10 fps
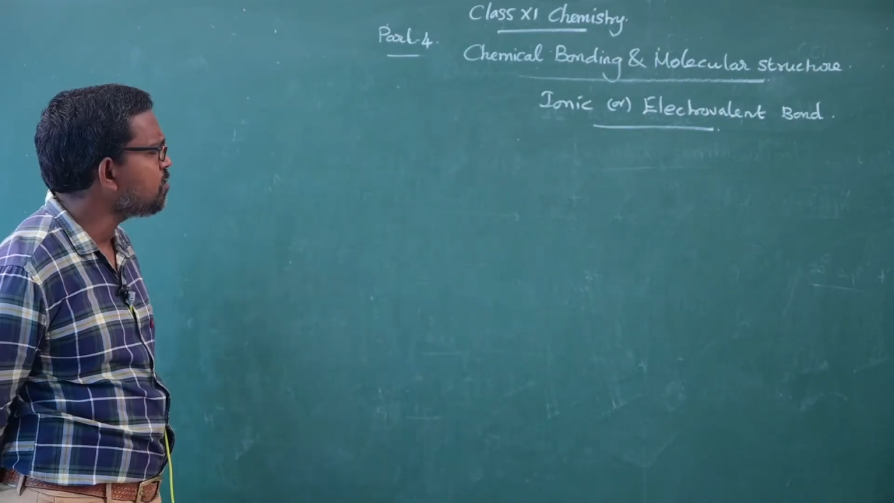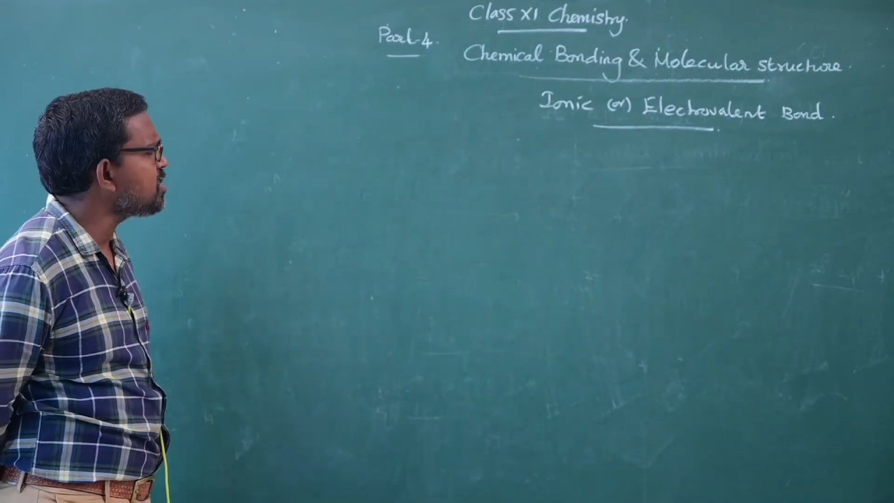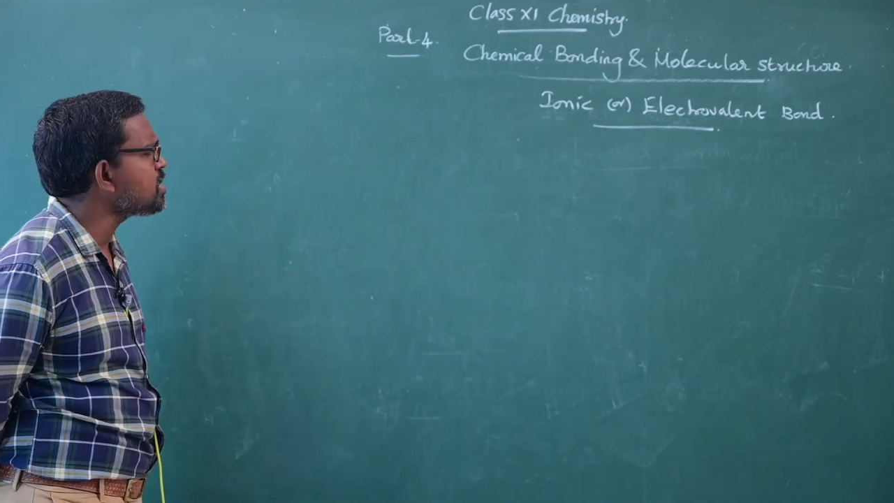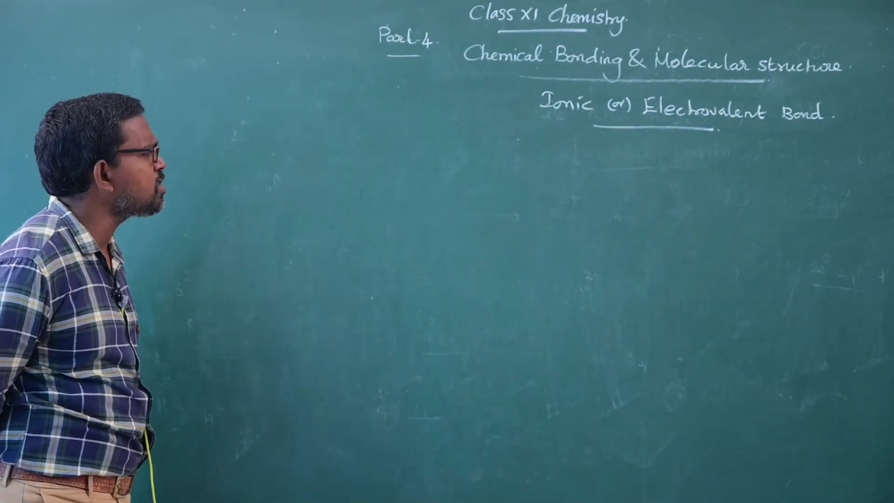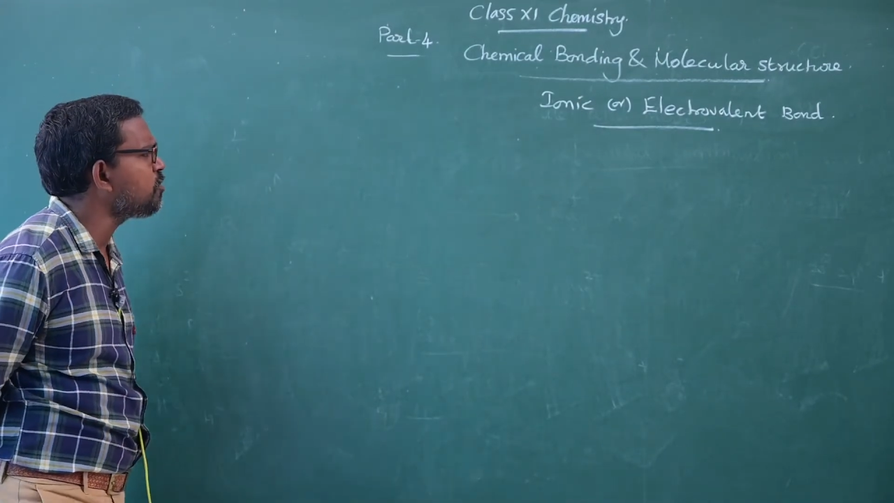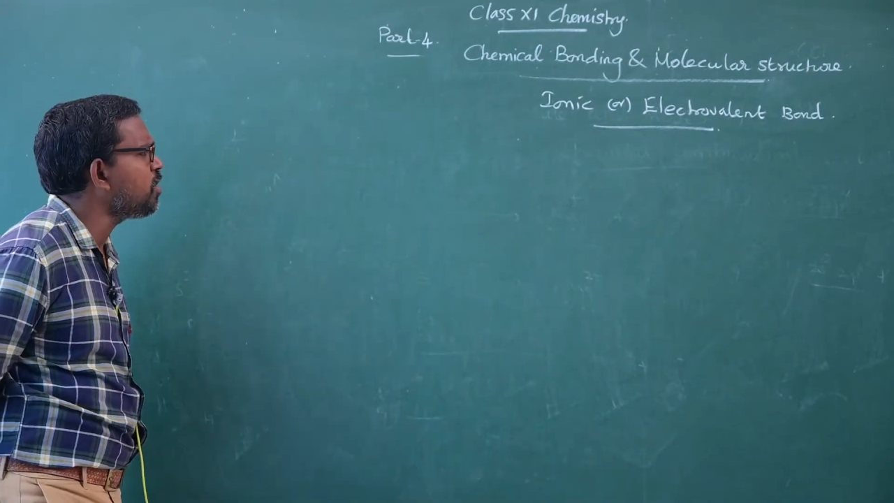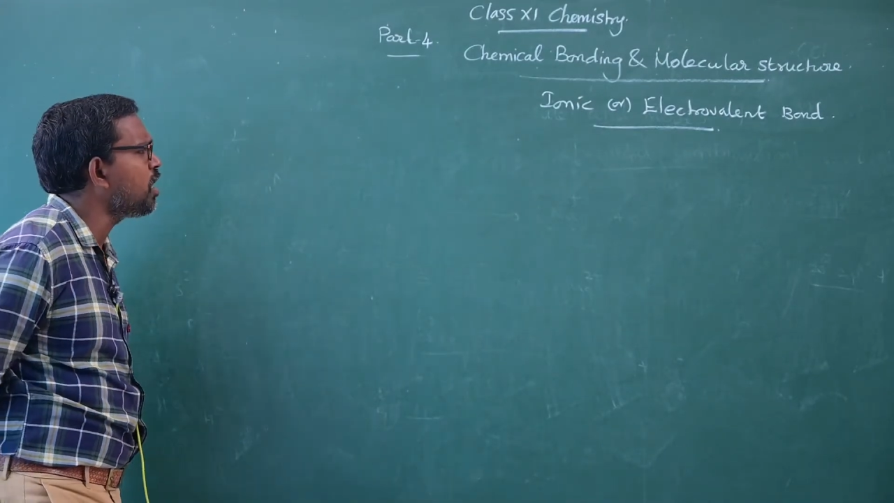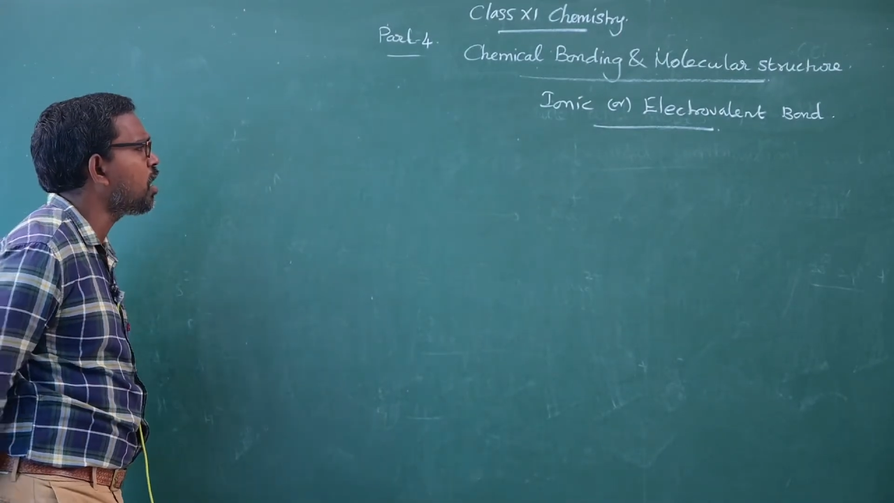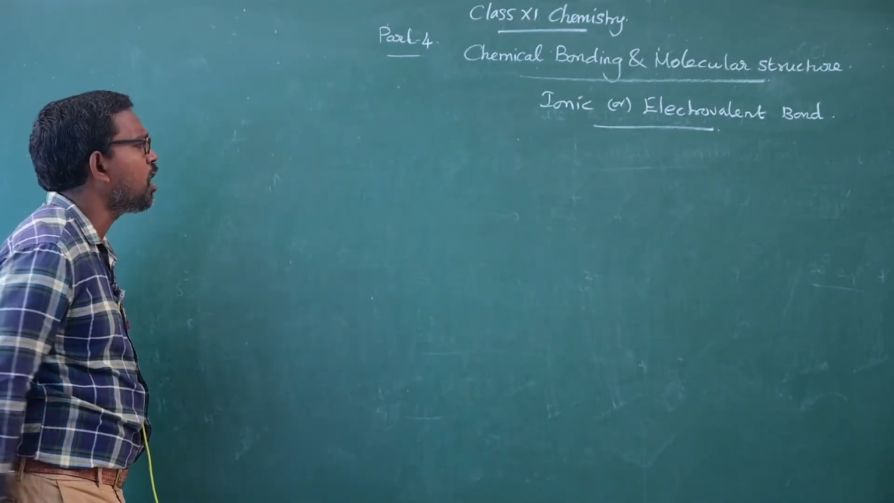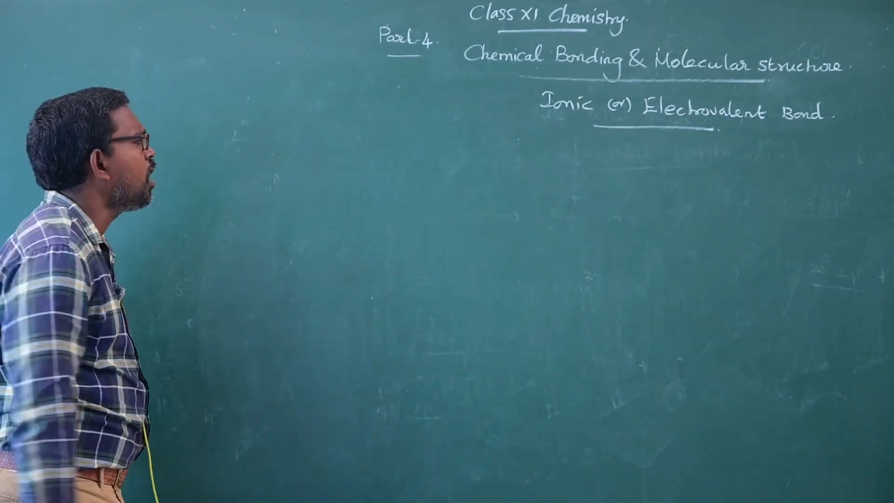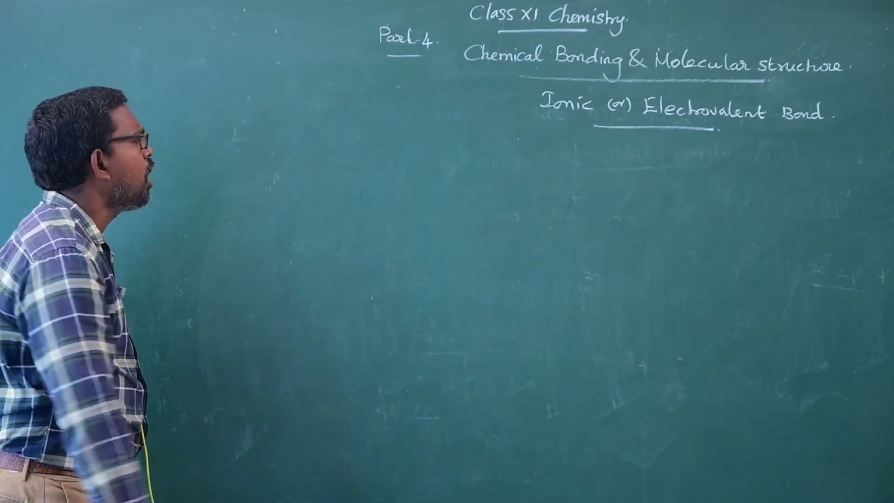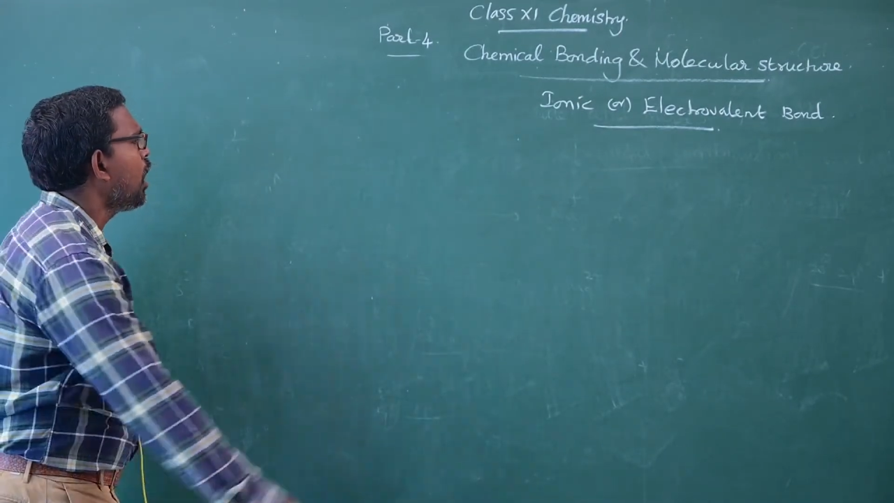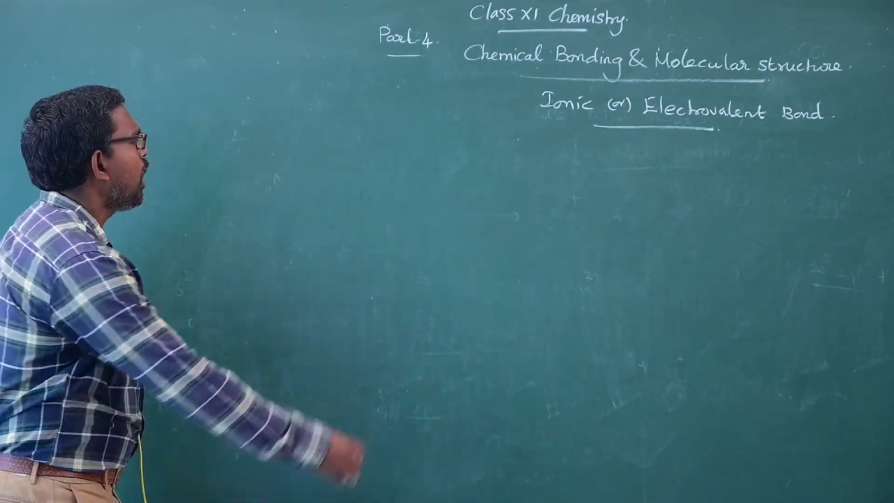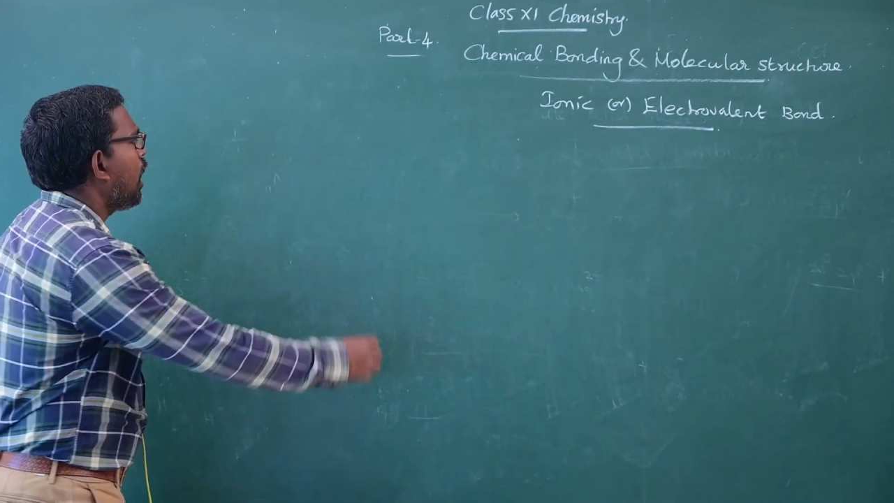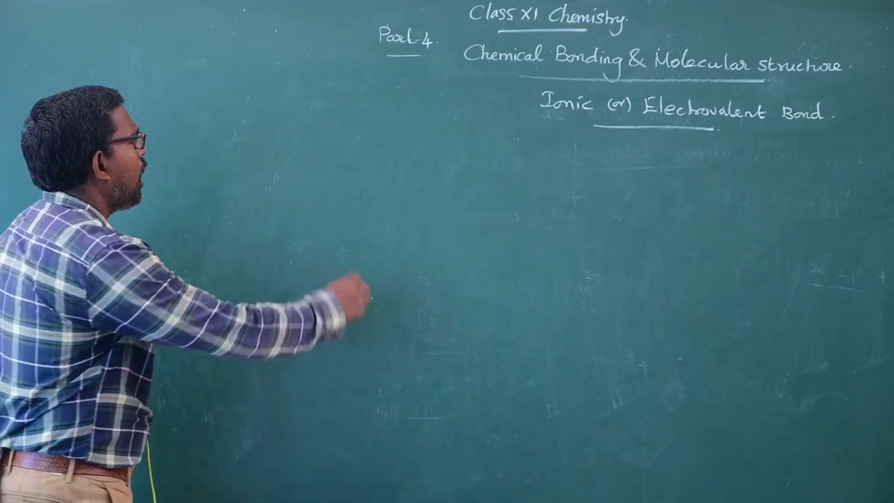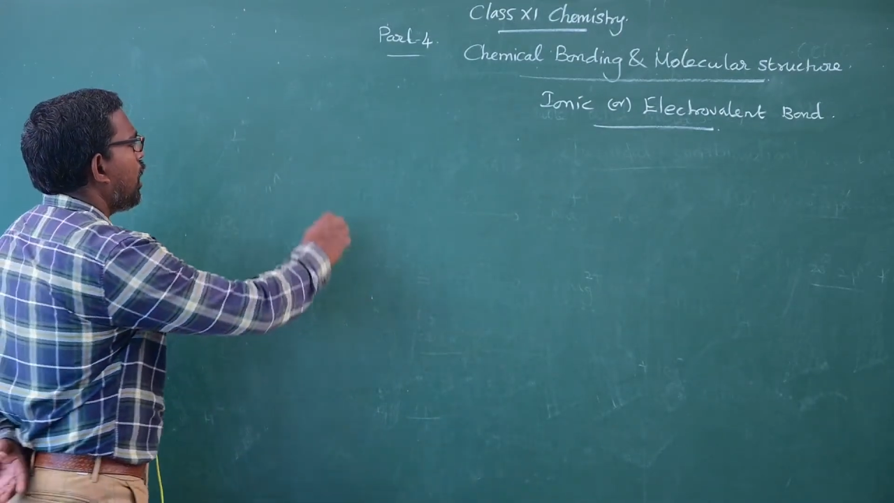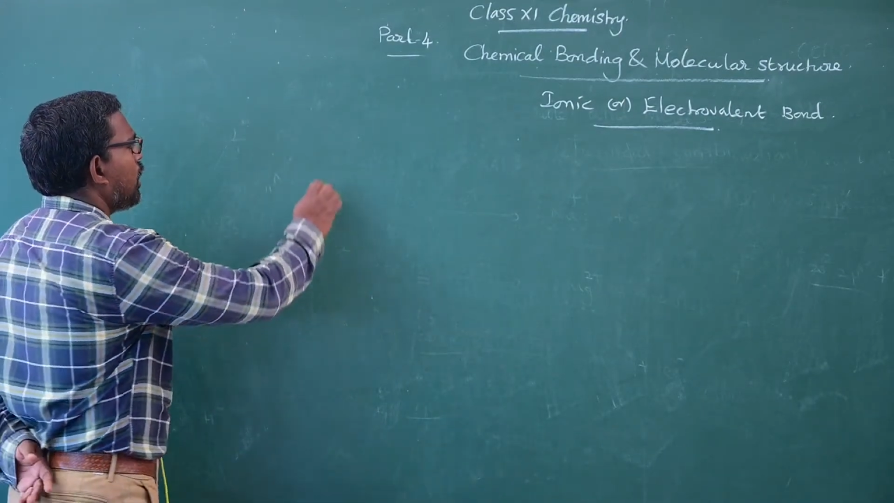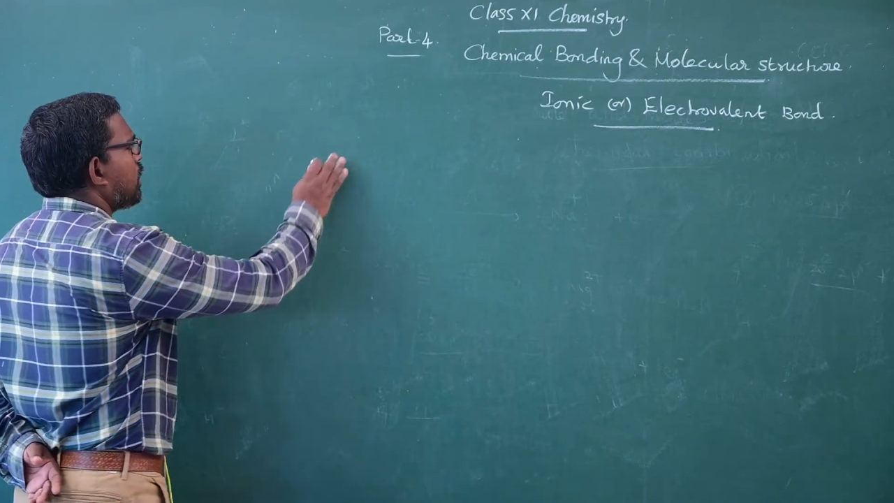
First of all, I